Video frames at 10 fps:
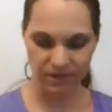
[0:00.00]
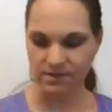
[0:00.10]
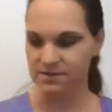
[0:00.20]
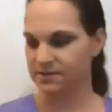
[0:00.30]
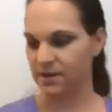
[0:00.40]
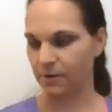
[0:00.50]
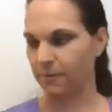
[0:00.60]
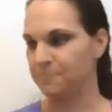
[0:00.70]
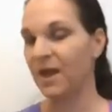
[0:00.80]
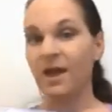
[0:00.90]

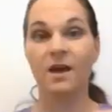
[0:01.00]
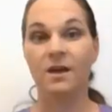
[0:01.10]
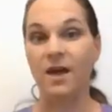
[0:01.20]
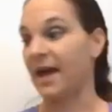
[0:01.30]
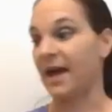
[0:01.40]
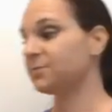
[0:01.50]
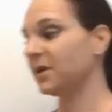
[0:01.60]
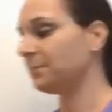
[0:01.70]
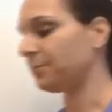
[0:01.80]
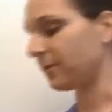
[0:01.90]
So as
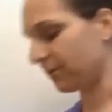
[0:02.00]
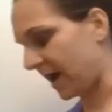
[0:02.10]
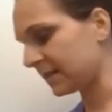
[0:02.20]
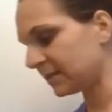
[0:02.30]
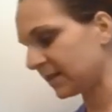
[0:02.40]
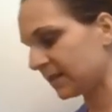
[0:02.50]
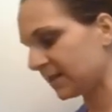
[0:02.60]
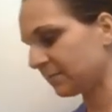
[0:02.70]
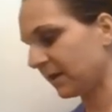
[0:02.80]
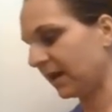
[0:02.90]
we progressed, as
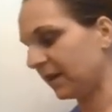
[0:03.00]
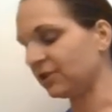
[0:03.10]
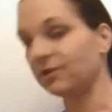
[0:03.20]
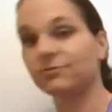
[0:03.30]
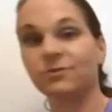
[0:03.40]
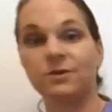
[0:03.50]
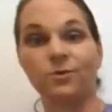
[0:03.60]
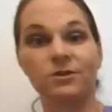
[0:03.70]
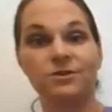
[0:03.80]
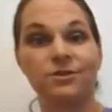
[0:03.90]
my children
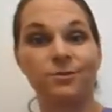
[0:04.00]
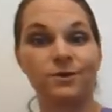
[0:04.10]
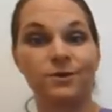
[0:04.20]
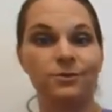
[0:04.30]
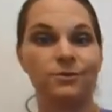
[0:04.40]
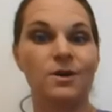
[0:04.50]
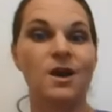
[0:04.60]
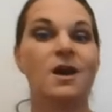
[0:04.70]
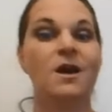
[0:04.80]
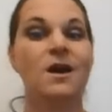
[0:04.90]
worked through
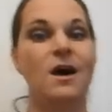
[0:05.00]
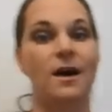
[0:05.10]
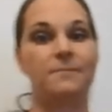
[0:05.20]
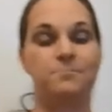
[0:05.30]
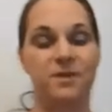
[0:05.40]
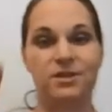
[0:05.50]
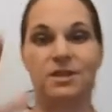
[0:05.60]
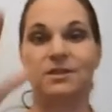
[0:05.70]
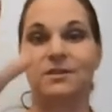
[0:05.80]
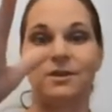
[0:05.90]

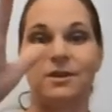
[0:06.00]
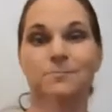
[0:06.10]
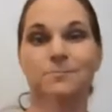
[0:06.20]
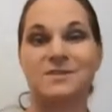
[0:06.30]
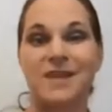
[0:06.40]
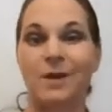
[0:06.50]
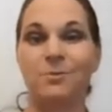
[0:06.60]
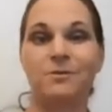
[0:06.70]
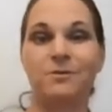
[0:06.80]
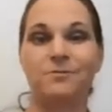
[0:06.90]
building their sight
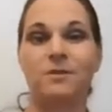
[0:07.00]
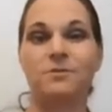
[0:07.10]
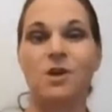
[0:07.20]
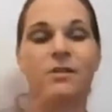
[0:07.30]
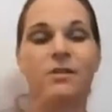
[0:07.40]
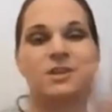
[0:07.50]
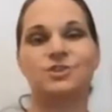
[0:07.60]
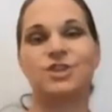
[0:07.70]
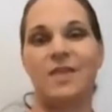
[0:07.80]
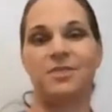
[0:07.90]
word knowledge
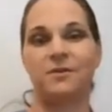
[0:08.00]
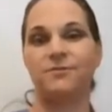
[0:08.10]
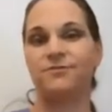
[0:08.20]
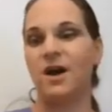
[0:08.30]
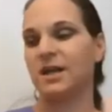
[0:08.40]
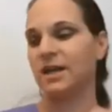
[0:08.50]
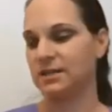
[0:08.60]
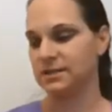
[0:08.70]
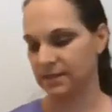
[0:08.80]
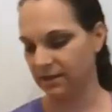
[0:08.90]
and their phonics
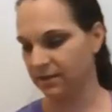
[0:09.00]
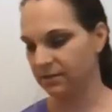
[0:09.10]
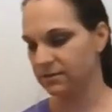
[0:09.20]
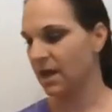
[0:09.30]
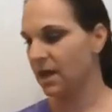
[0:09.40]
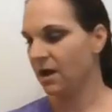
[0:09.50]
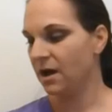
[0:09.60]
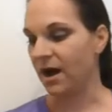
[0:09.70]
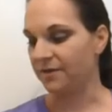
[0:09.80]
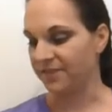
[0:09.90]
skills,
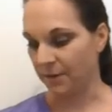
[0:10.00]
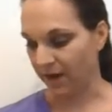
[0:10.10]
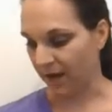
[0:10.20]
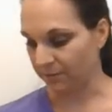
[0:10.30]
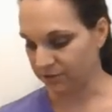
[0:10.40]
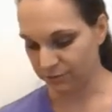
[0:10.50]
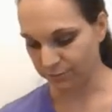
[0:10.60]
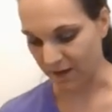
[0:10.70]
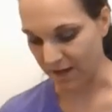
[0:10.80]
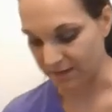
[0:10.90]
they
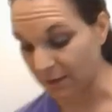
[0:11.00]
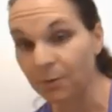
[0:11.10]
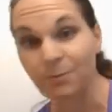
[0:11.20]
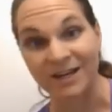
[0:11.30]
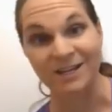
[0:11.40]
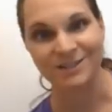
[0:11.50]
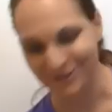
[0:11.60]
were ready to